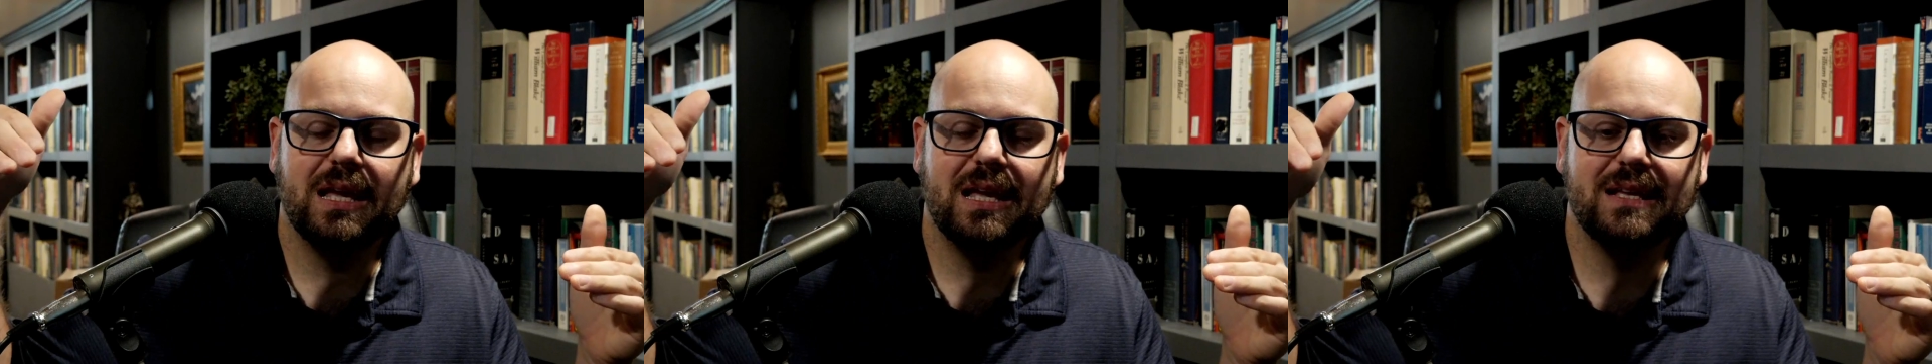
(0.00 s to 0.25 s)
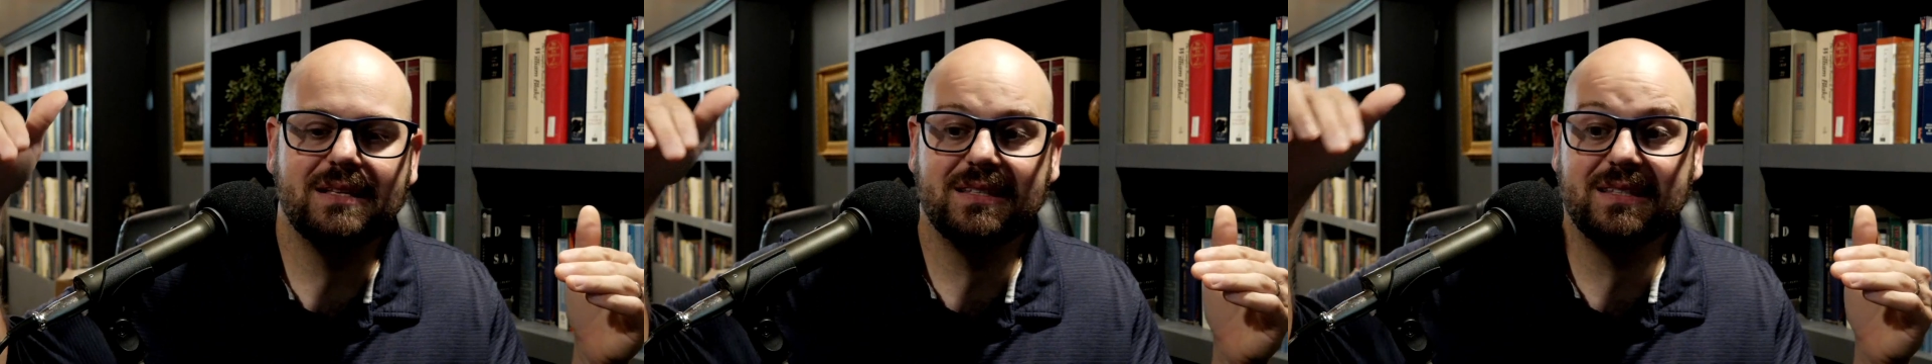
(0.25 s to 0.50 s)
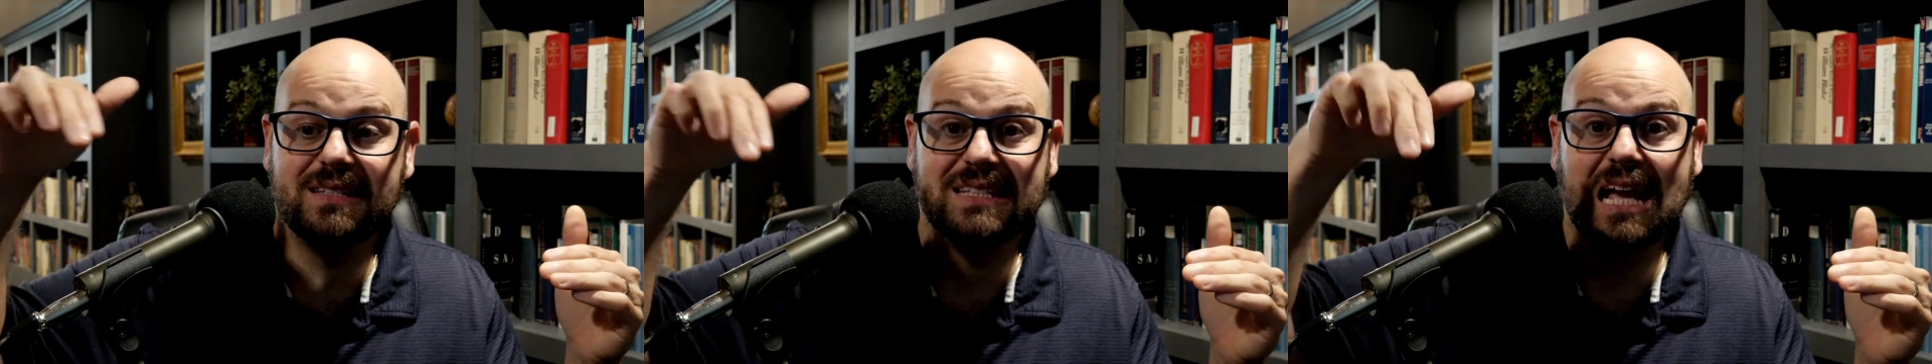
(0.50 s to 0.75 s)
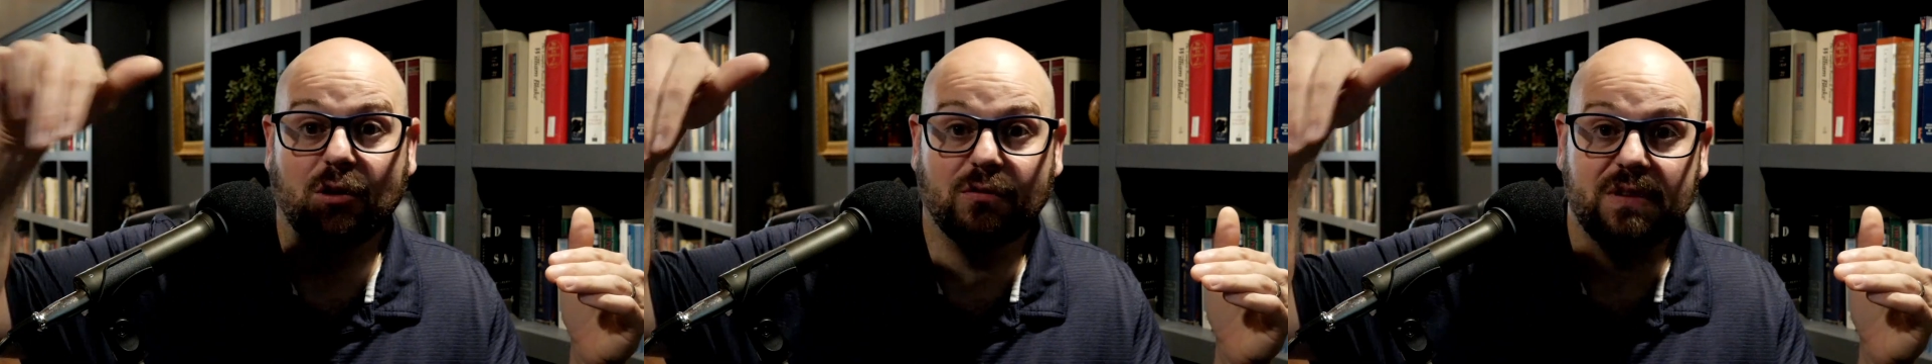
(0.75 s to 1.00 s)
his
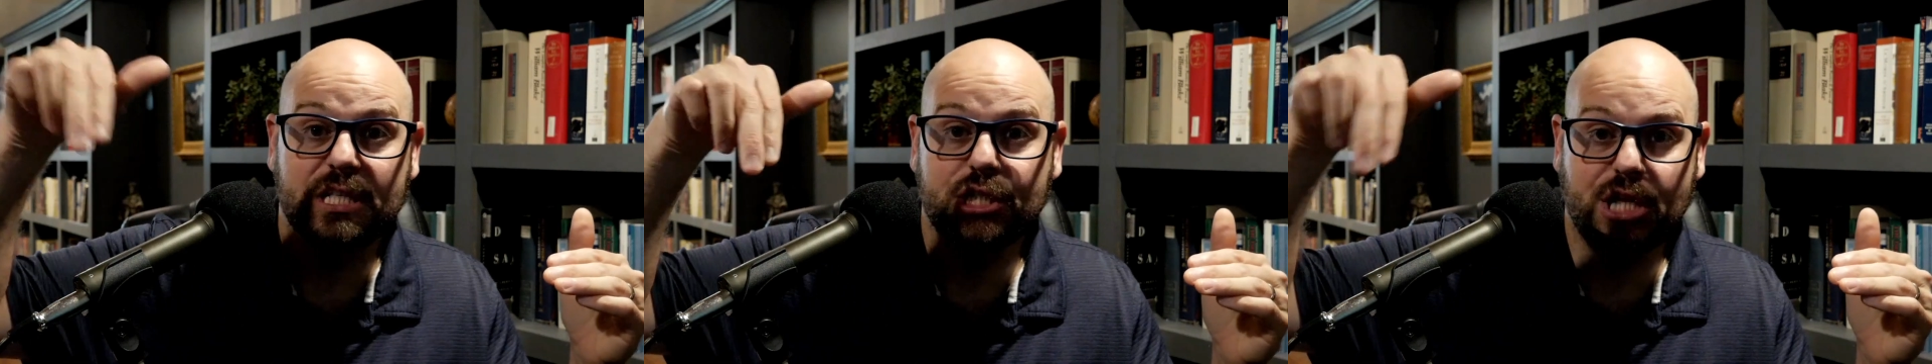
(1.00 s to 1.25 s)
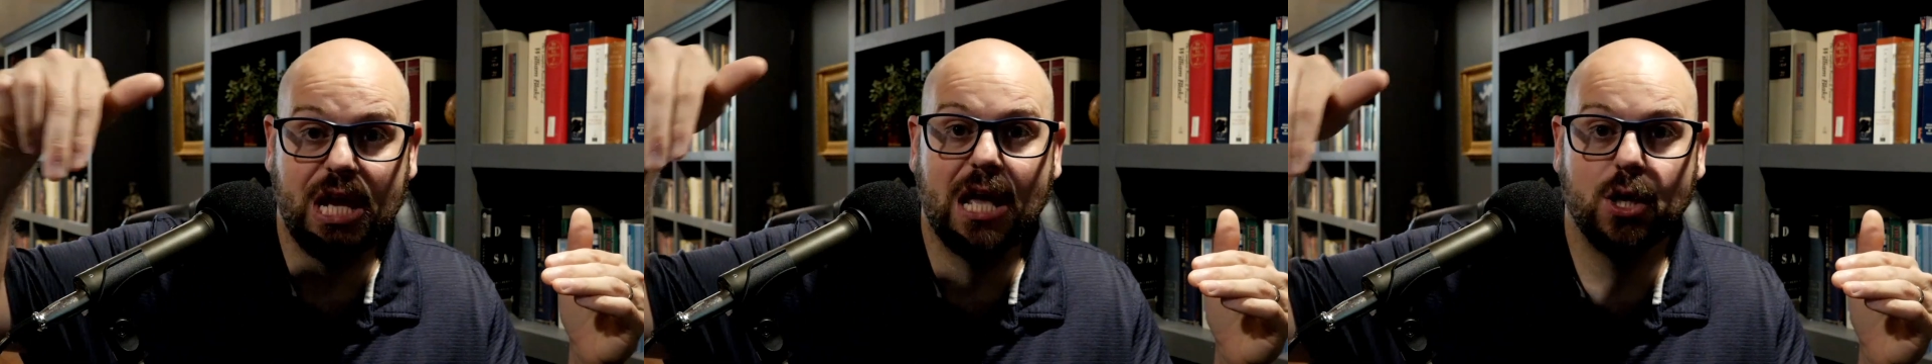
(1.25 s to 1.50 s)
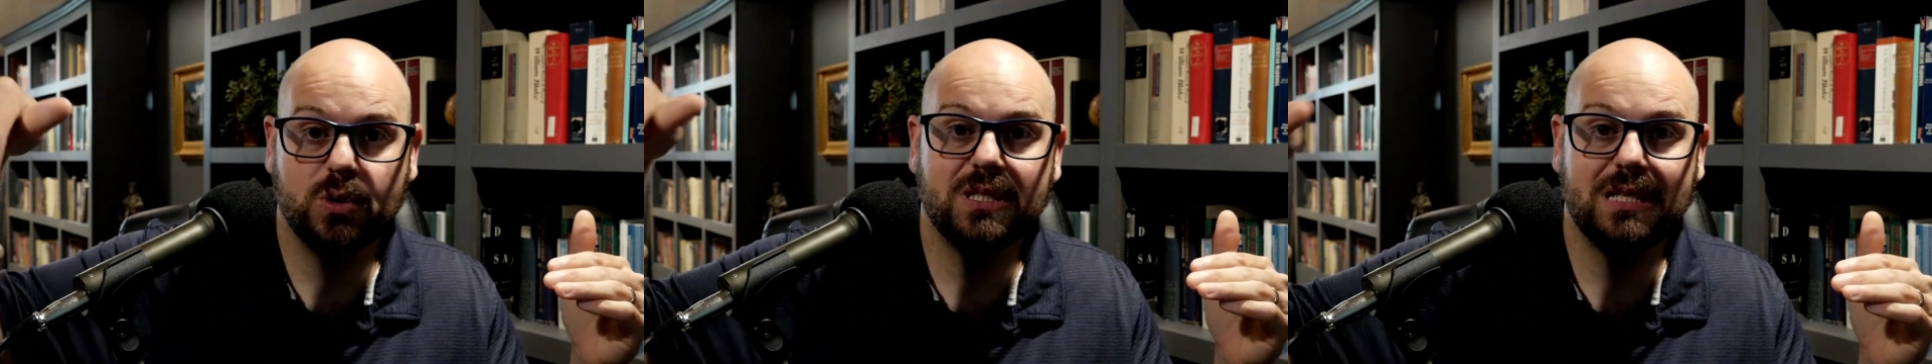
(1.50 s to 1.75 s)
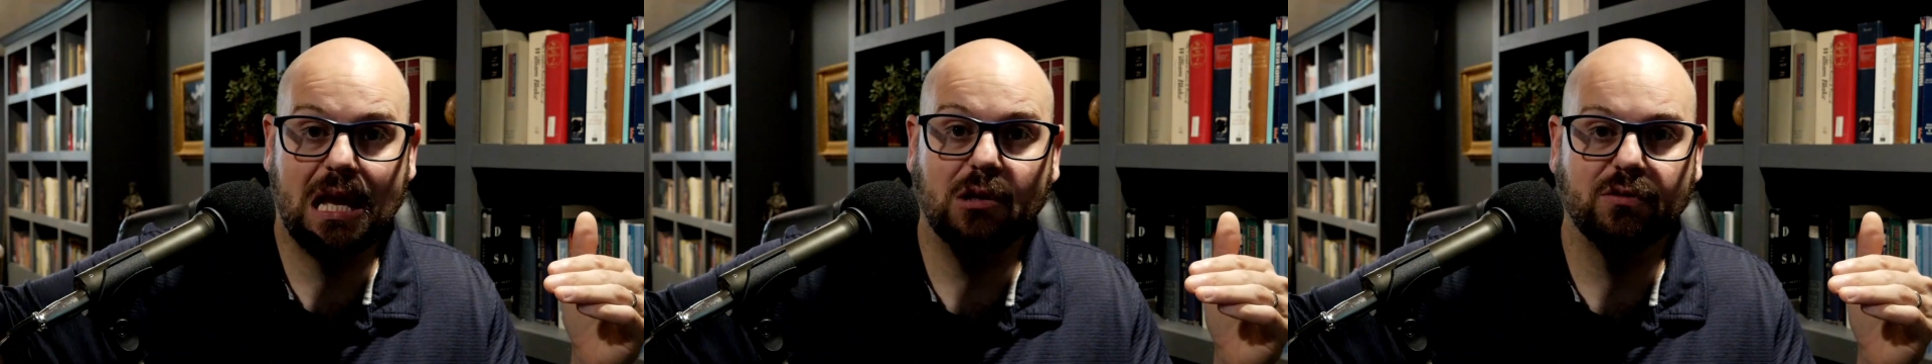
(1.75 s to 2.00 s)
self, his shadow
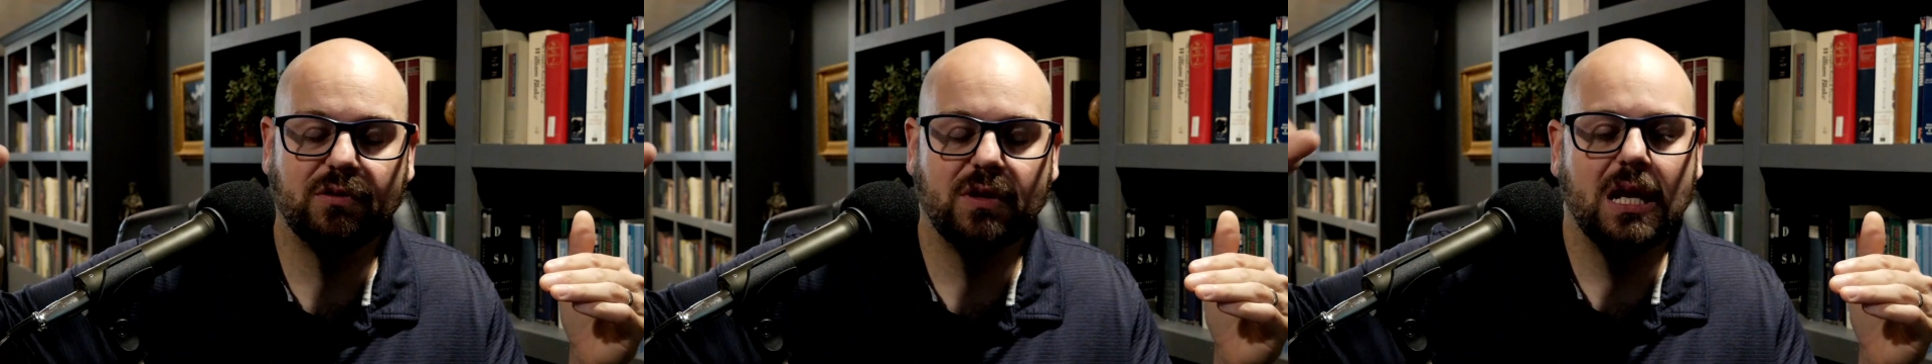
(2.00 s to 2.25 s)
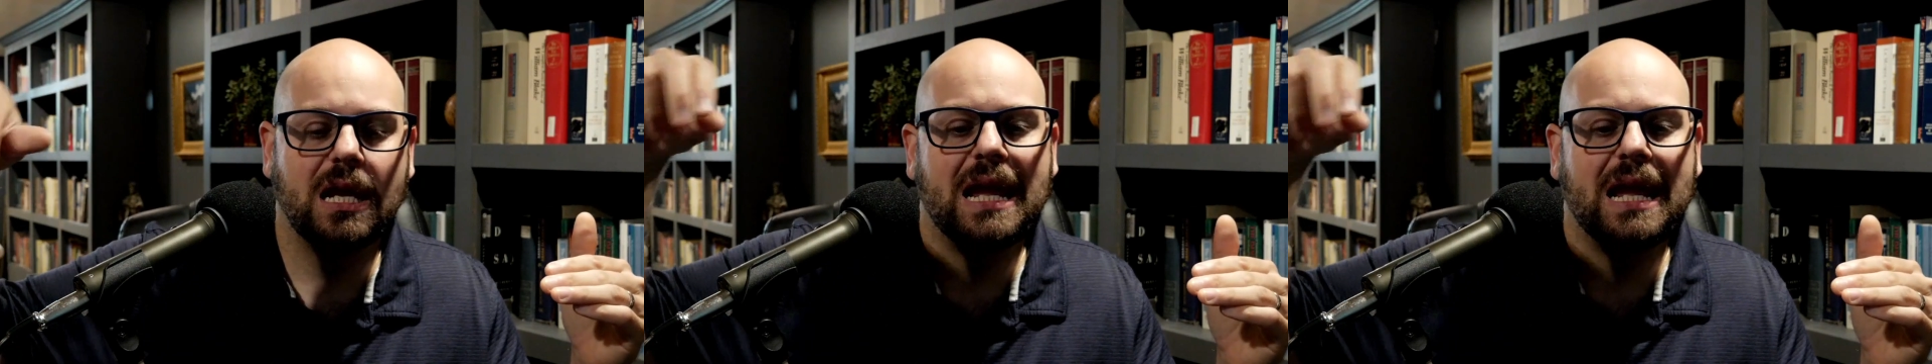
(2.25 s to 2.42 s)
self,